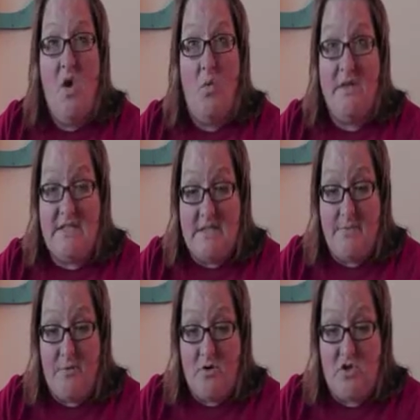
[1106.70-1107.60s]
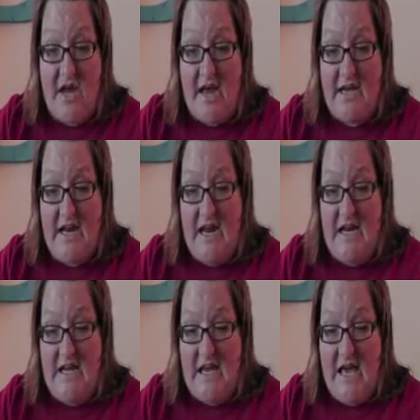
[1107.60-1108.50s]
When Dipper, Jack, and
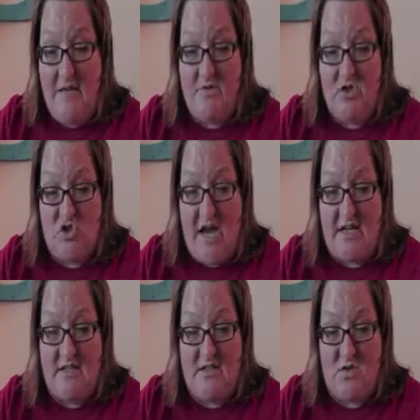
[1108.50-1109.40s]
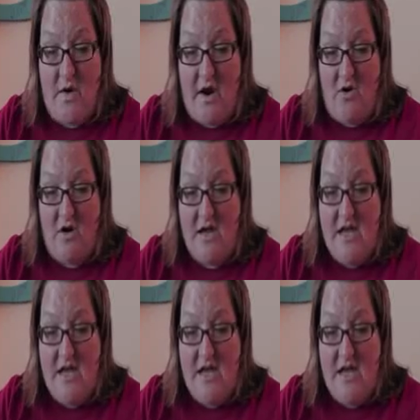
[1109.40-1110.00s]
Annie came to Jackson Square,